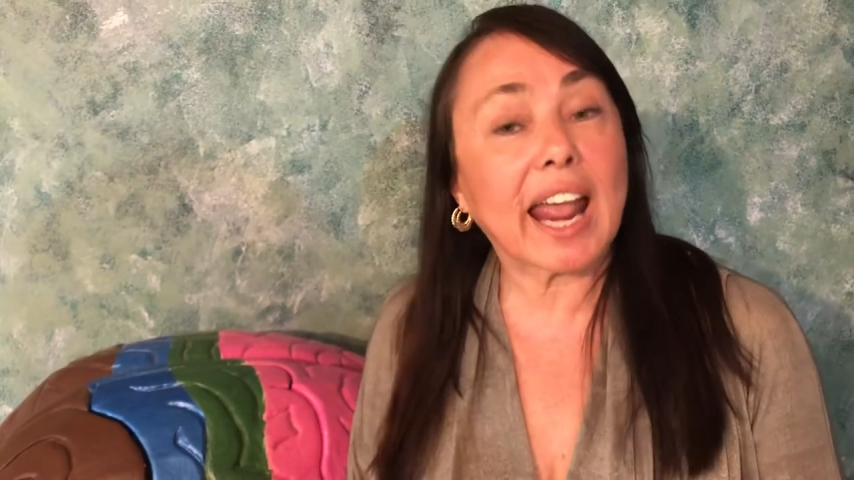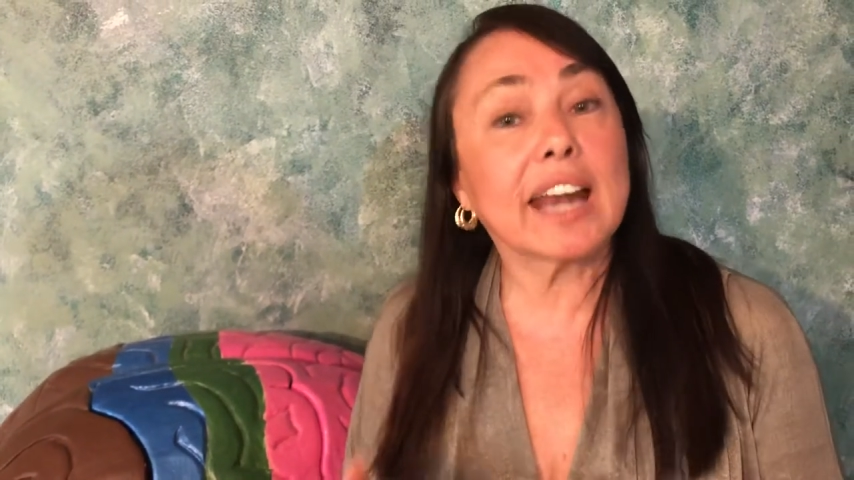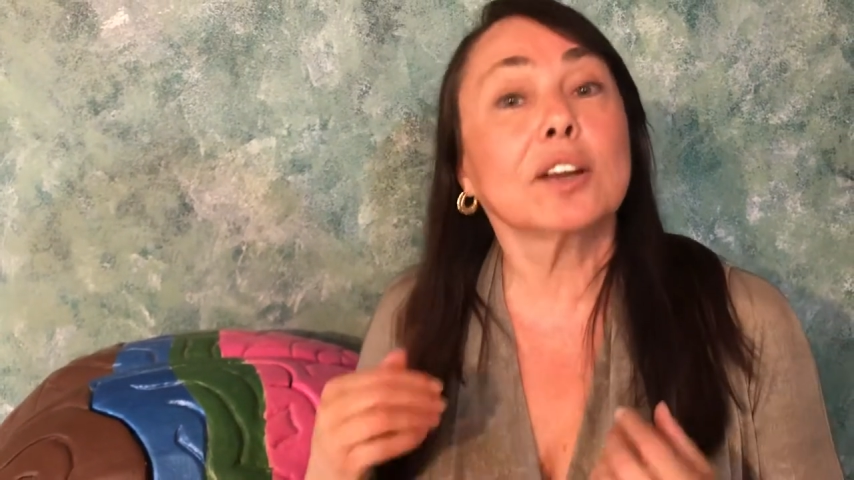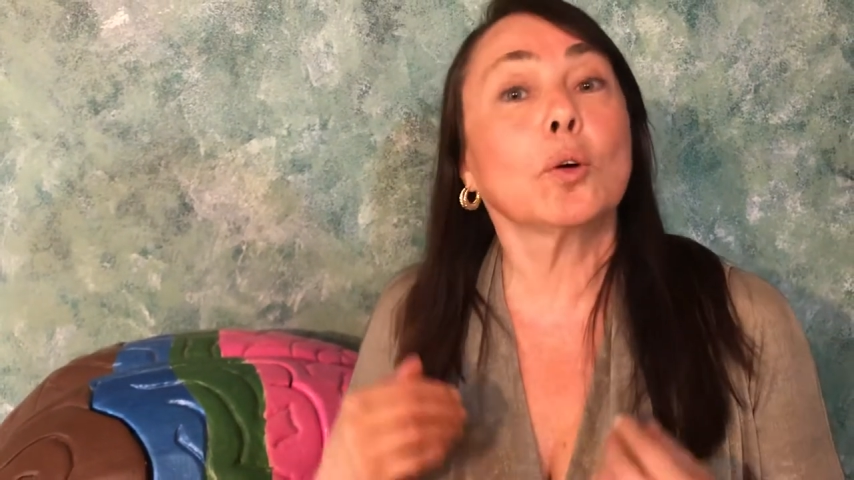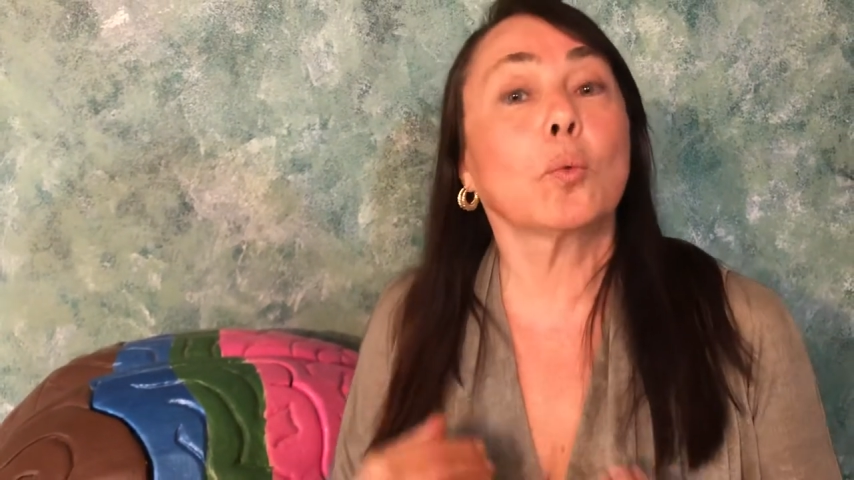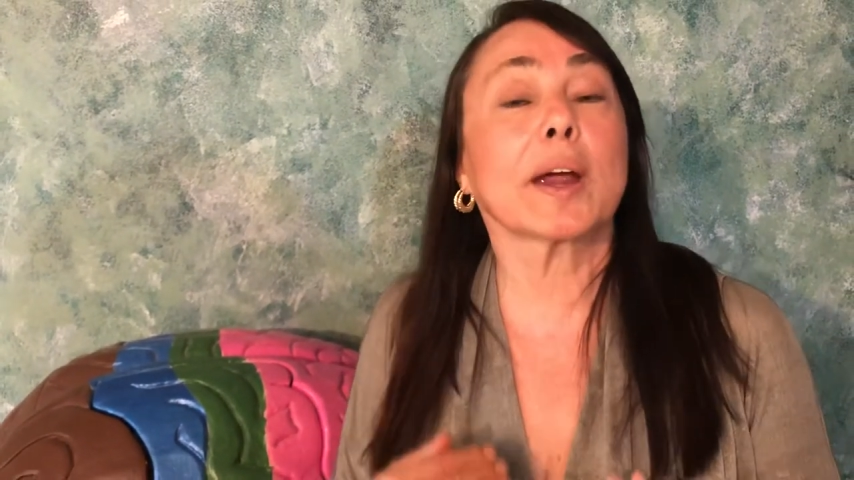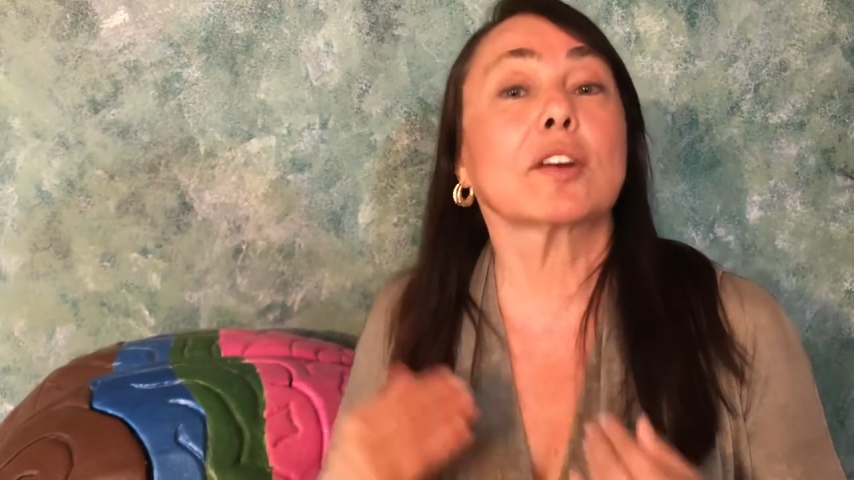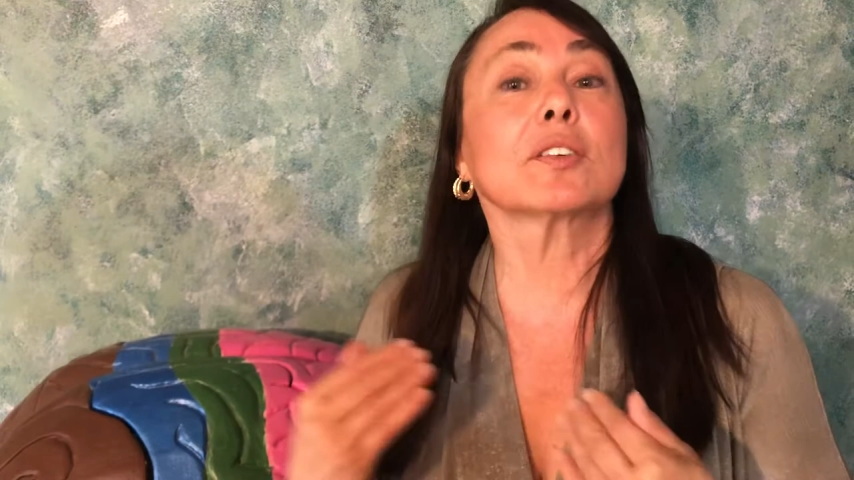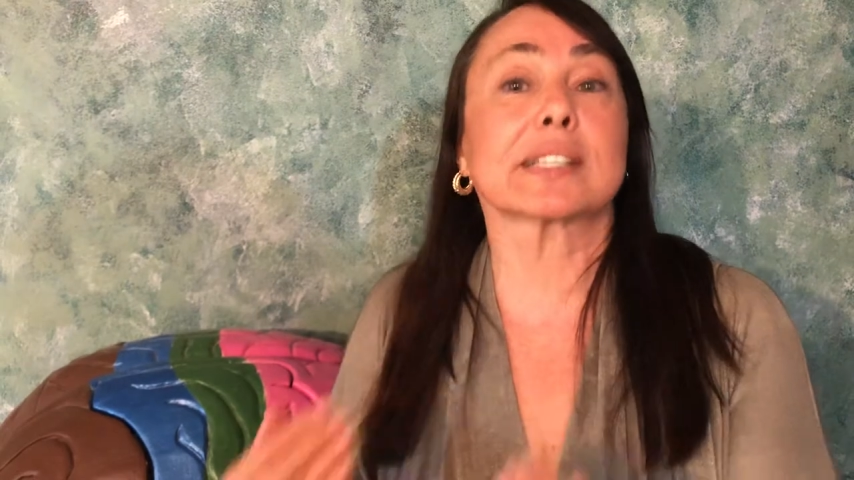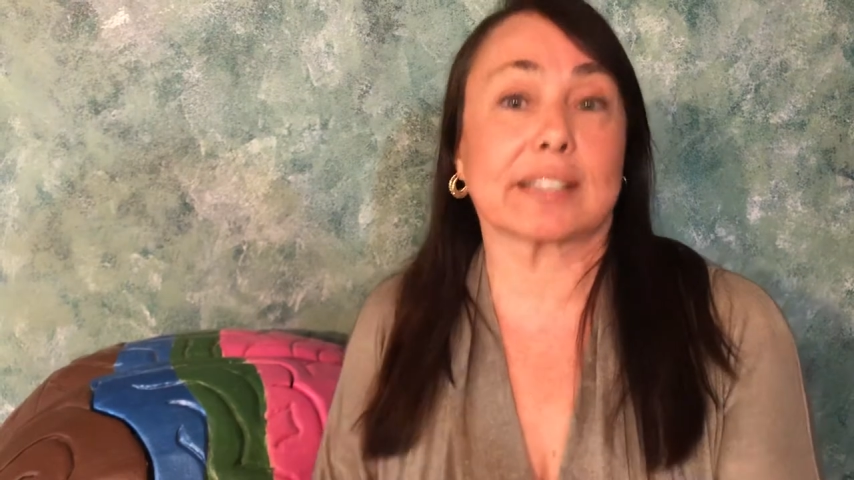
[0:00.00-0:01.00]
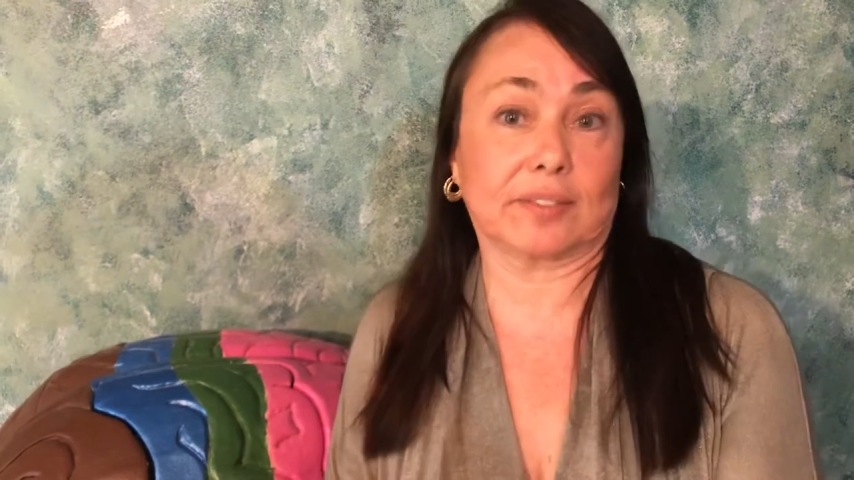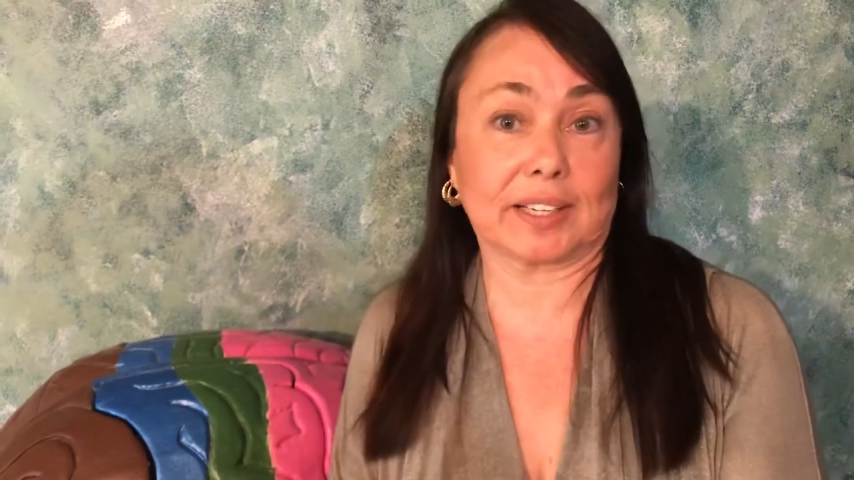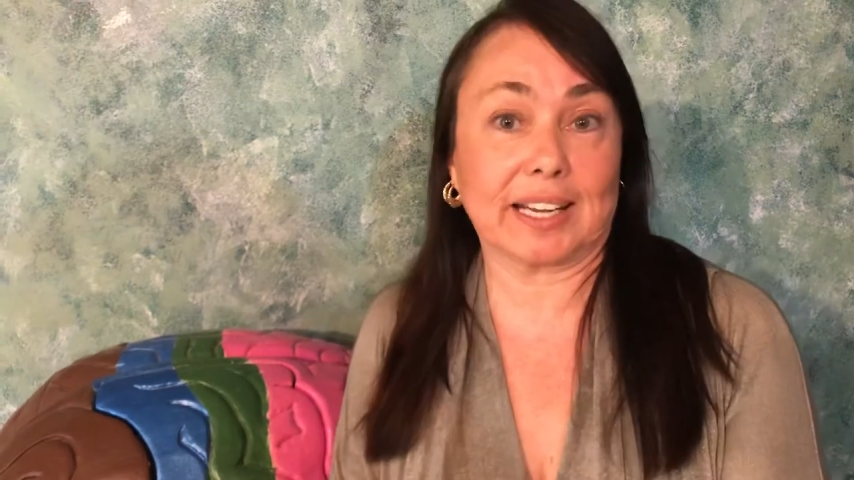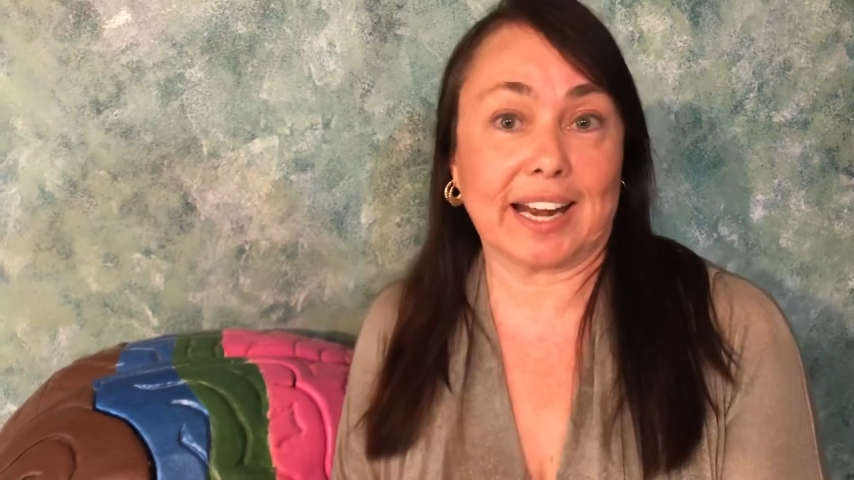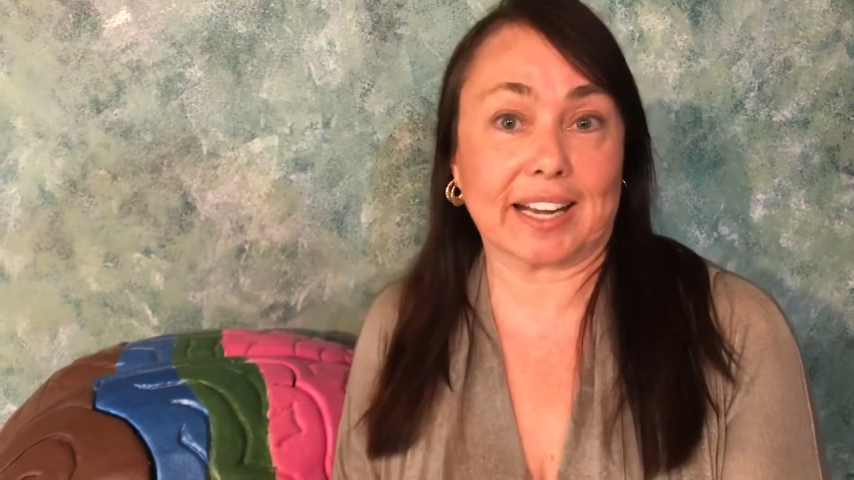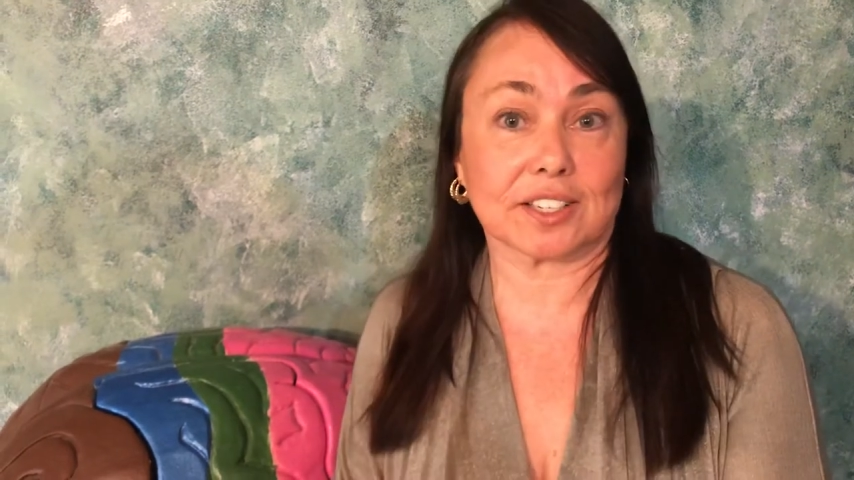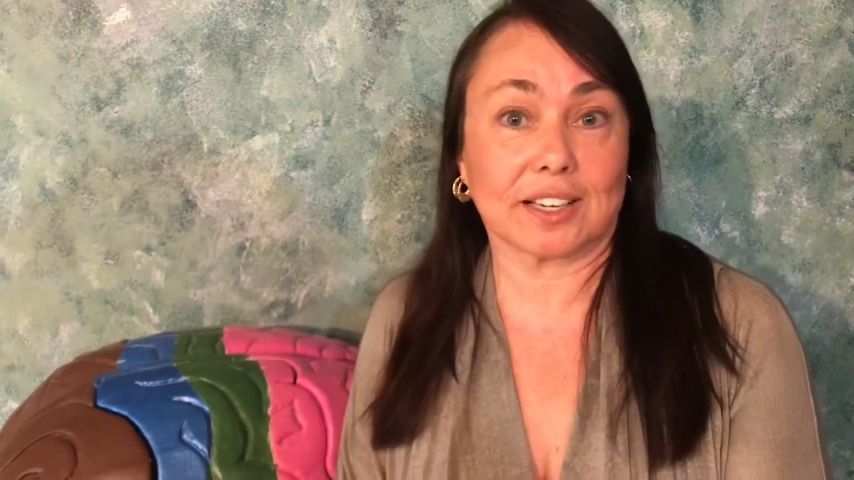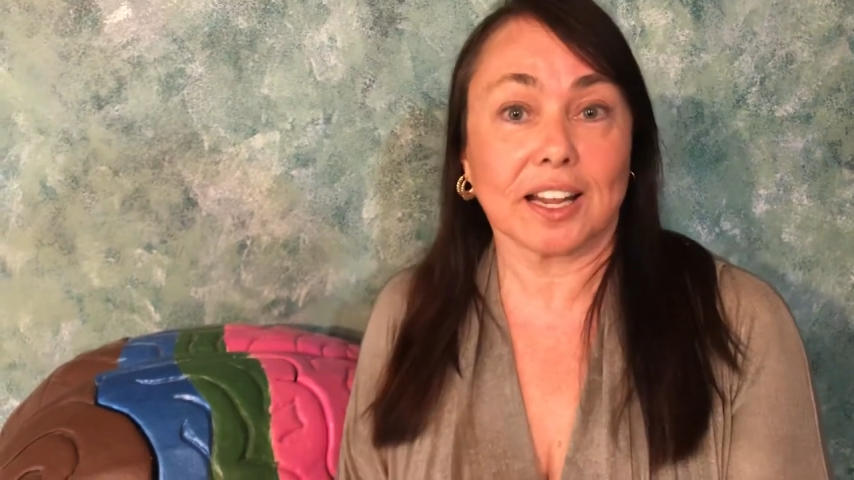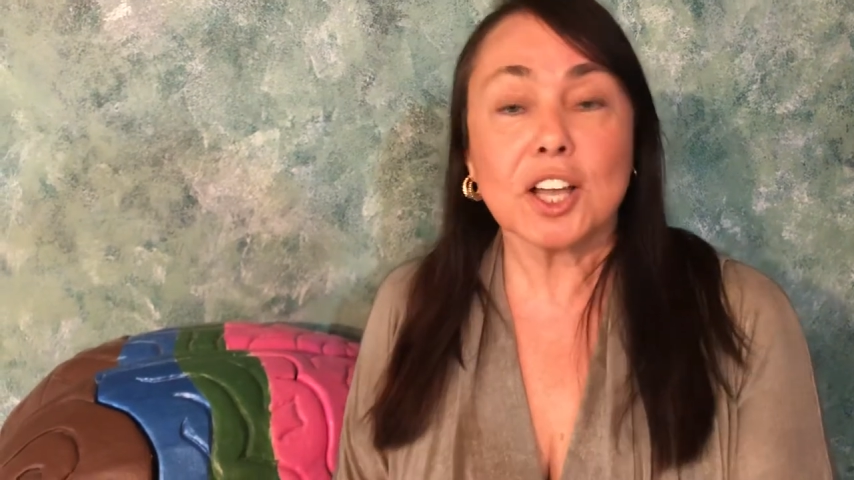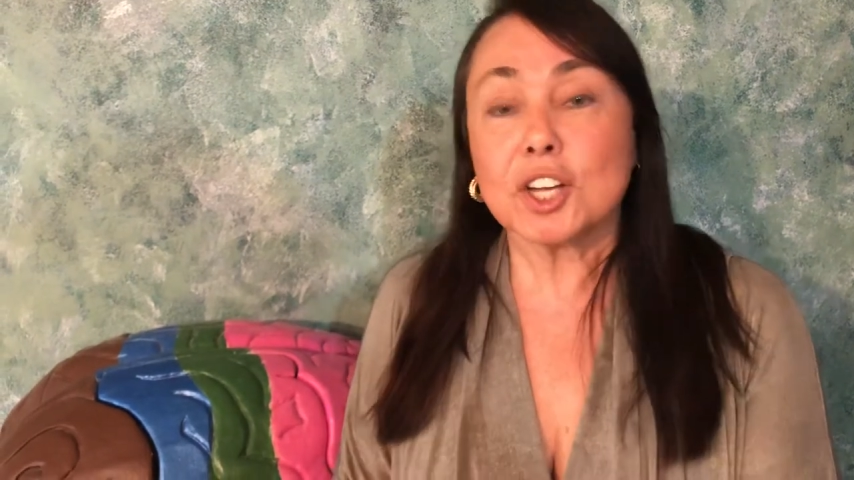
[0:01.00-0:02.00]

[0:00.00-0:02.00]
and an awareness of the connection.